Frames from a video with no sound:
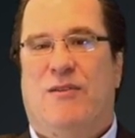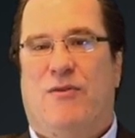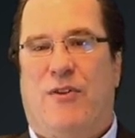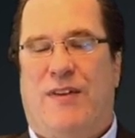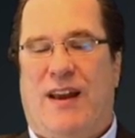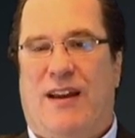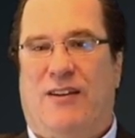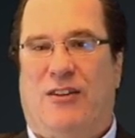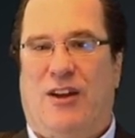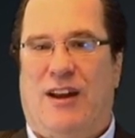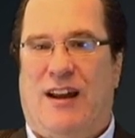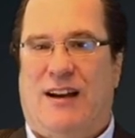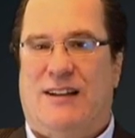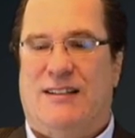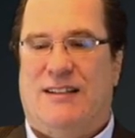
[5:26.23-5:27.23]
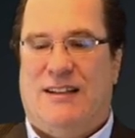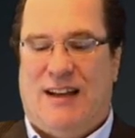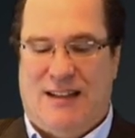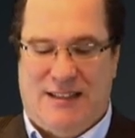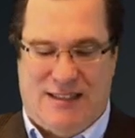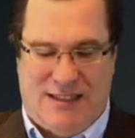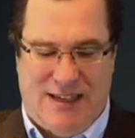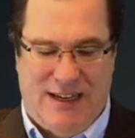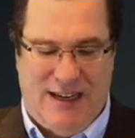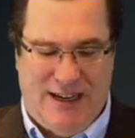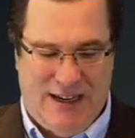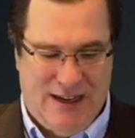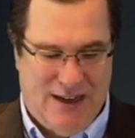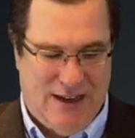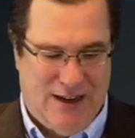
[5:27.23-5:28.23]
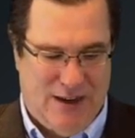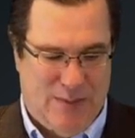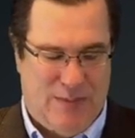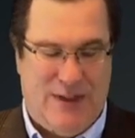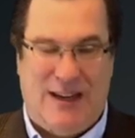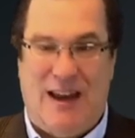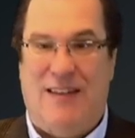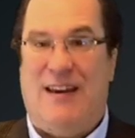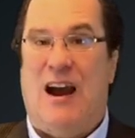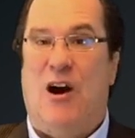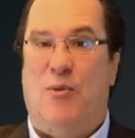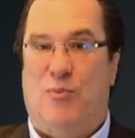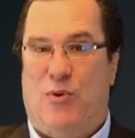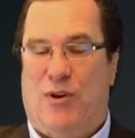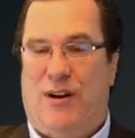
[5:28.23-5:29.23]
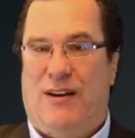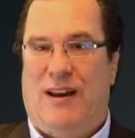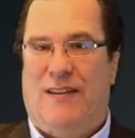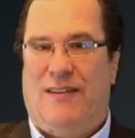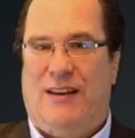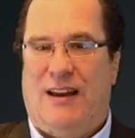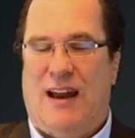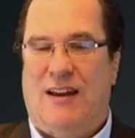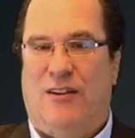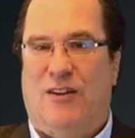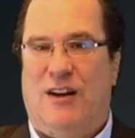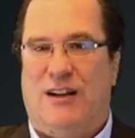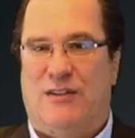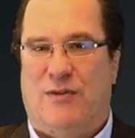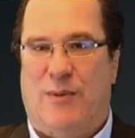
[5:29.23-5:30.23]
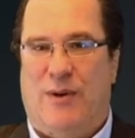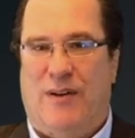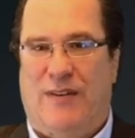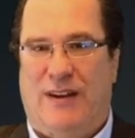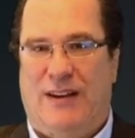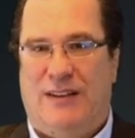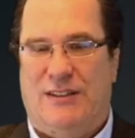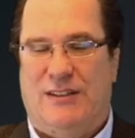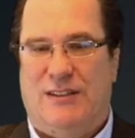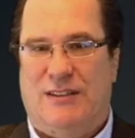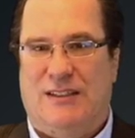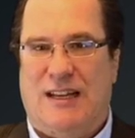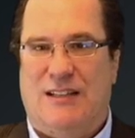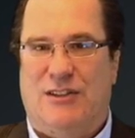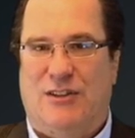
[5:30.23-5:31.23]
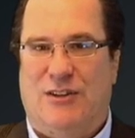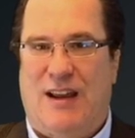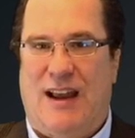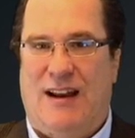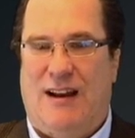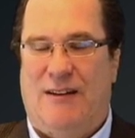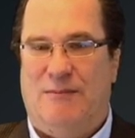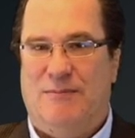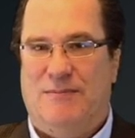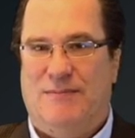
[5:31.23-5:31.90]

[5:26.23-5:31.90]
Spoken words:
for the analytics and see the kind of the output and the analytics from all these sensor data.